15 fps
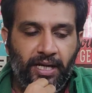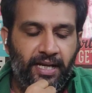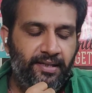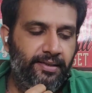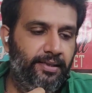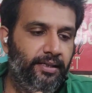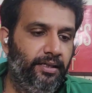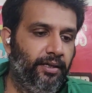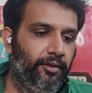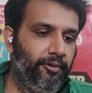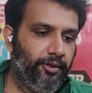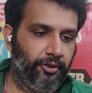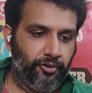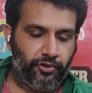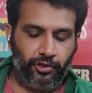what I see
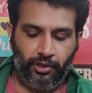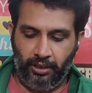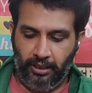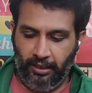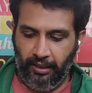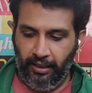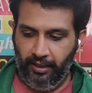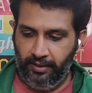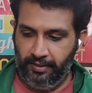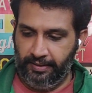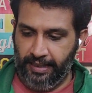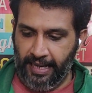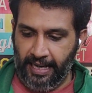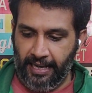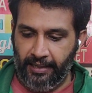here in your chart
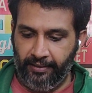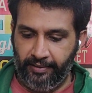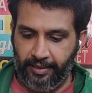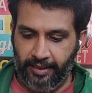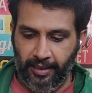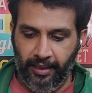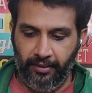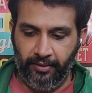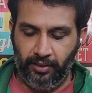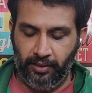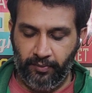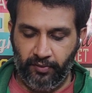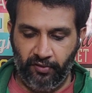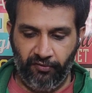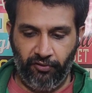is that in
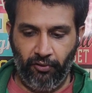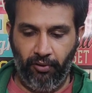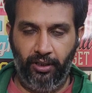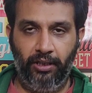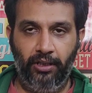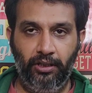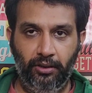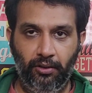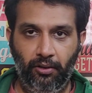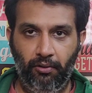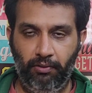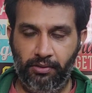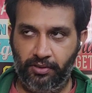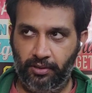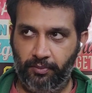terms of your
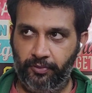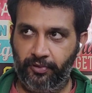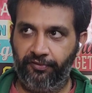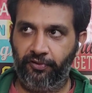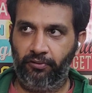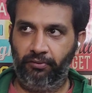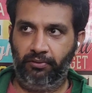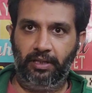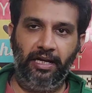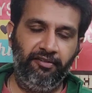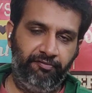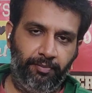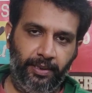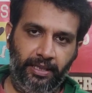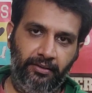ego, in terms of your
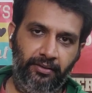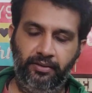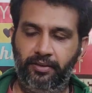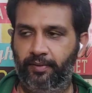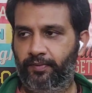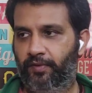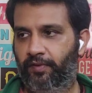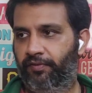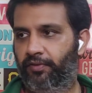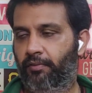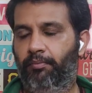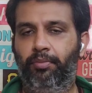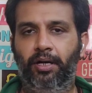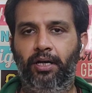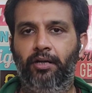life path, in terms of
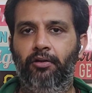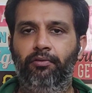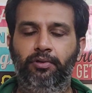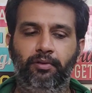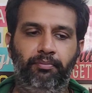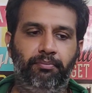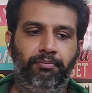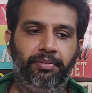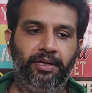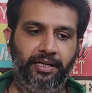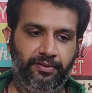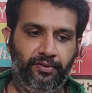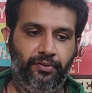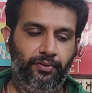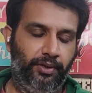your body over the
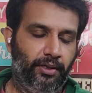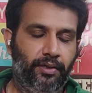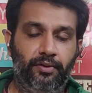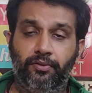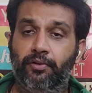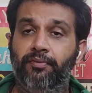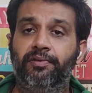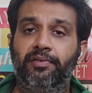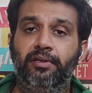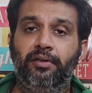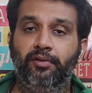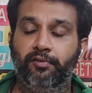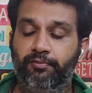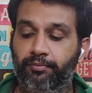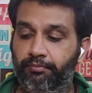past 3 years,
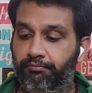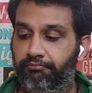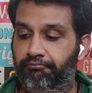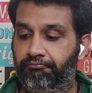obviously you've